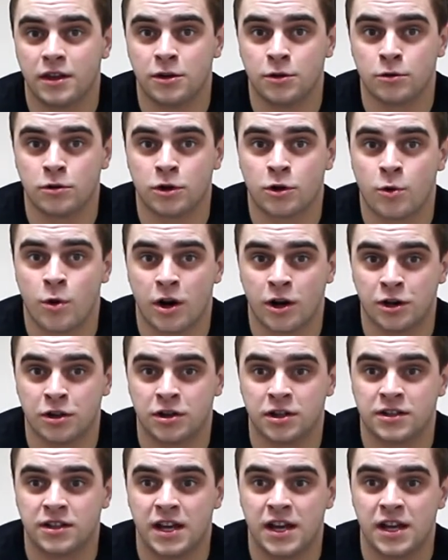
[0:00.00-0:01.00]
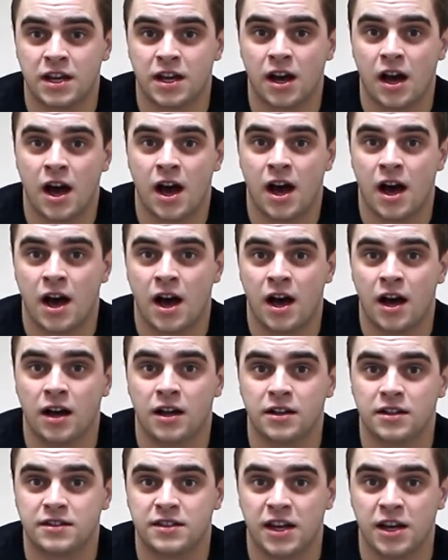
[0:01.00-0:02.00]
they do require you to
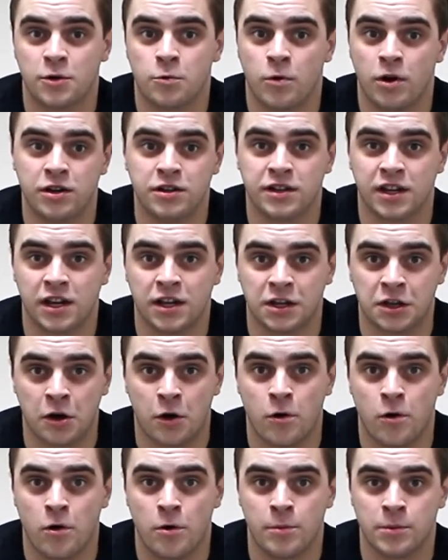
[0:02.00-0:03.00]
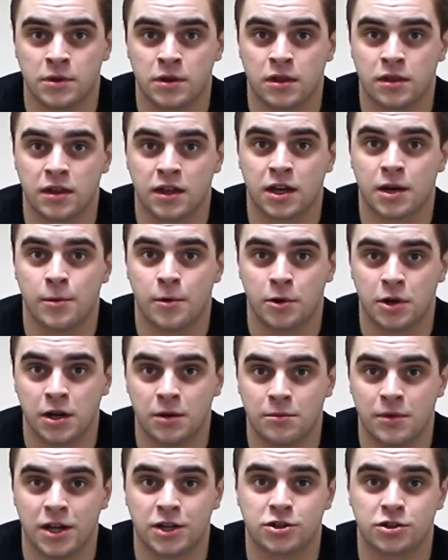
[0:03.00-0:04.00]
take one day to go home and think about
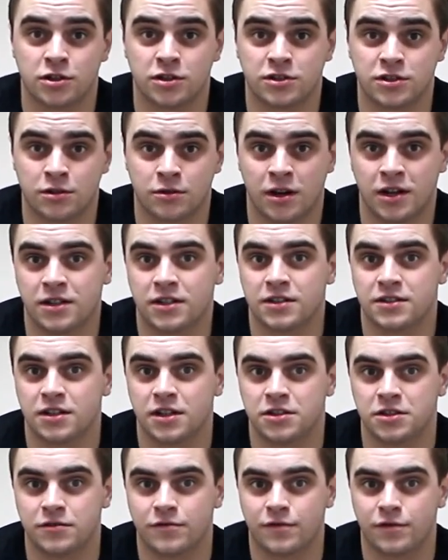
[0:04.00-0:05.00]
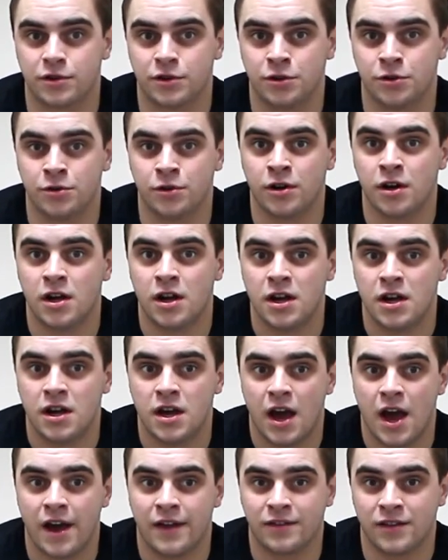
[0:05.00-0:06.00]
it, make sure it's the right decision for you.
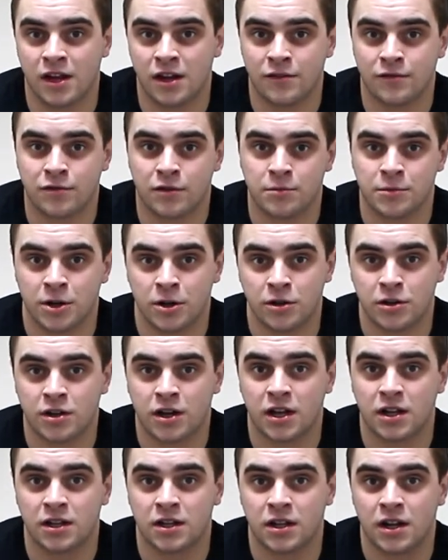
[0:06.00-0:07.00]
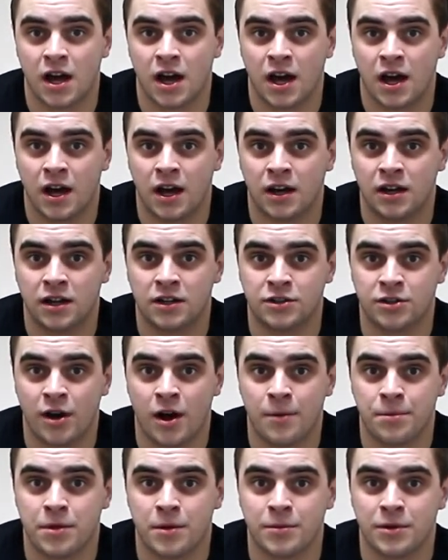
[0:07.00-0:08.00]
And then from there you can
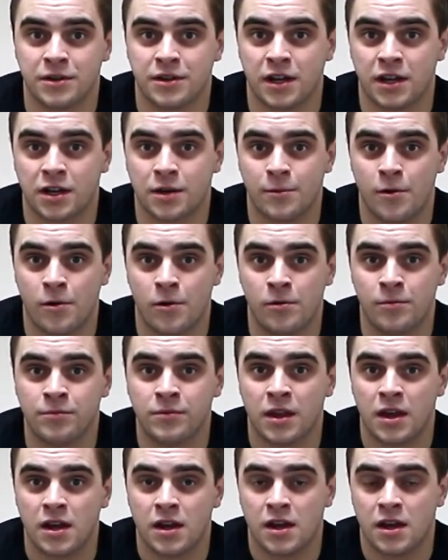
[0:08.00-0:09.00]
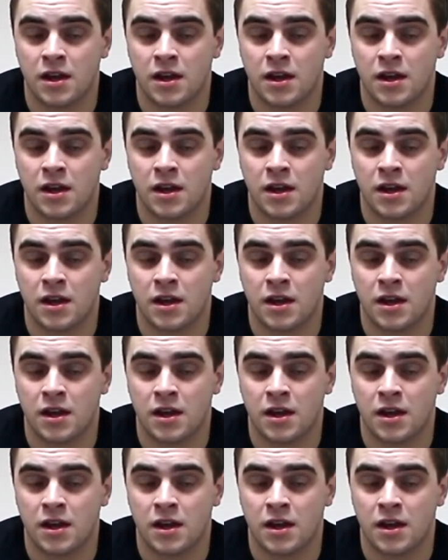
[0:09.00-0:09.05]
adopt them and take them home.